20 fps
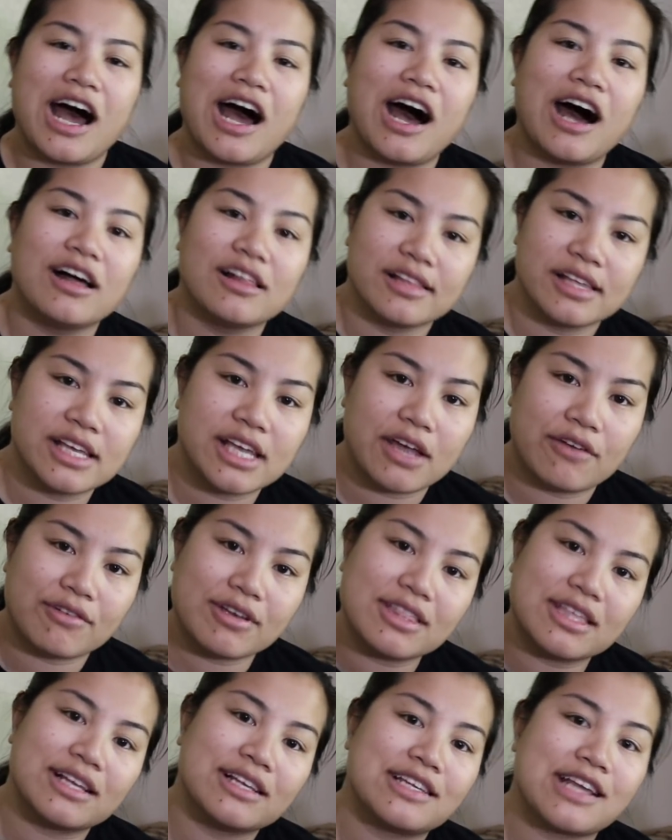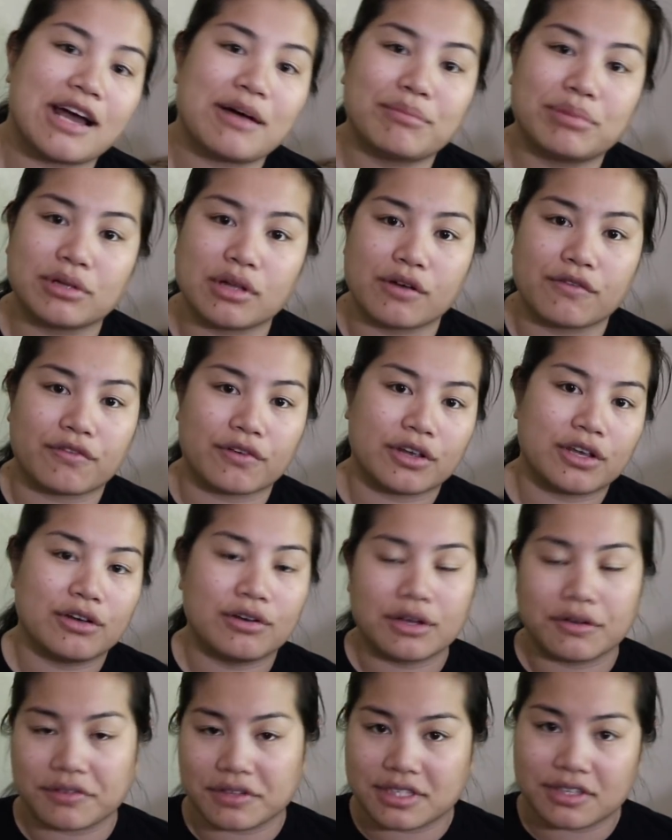I'll link everything down below for you,
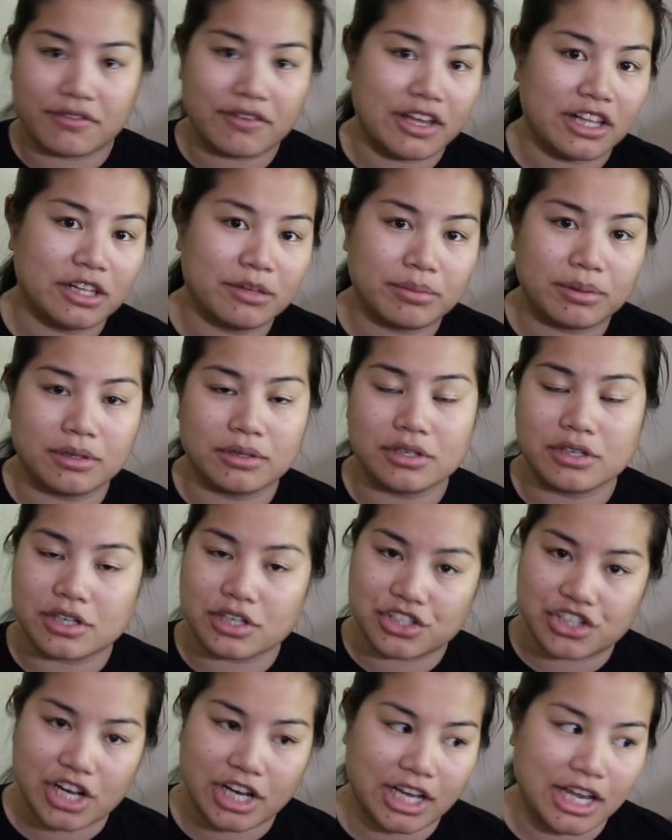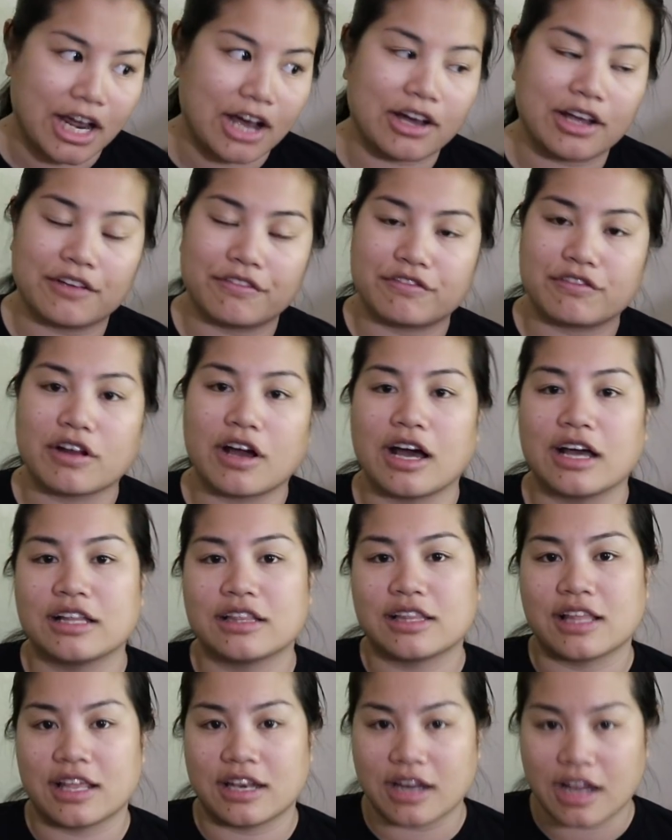and if it's available, you can check it out. If
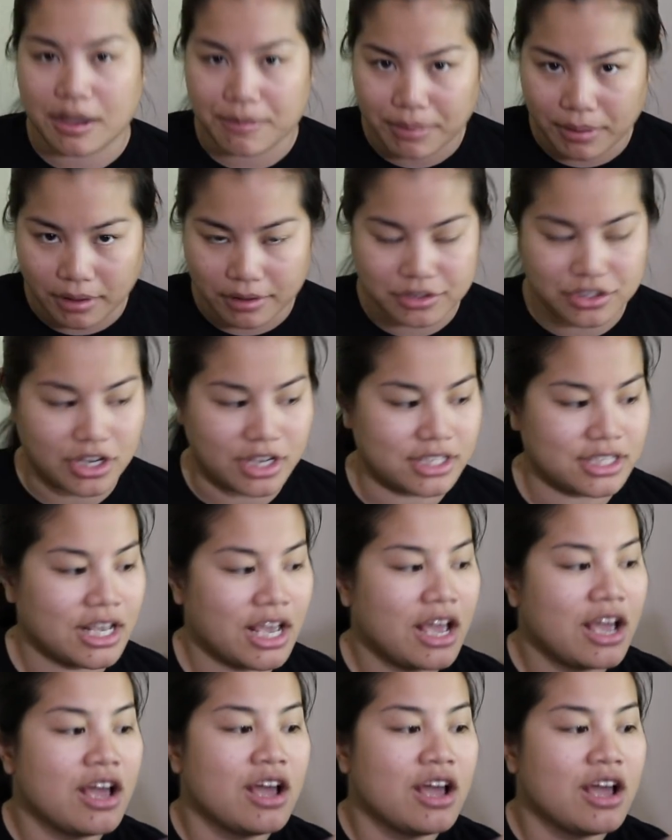not, then I apologize.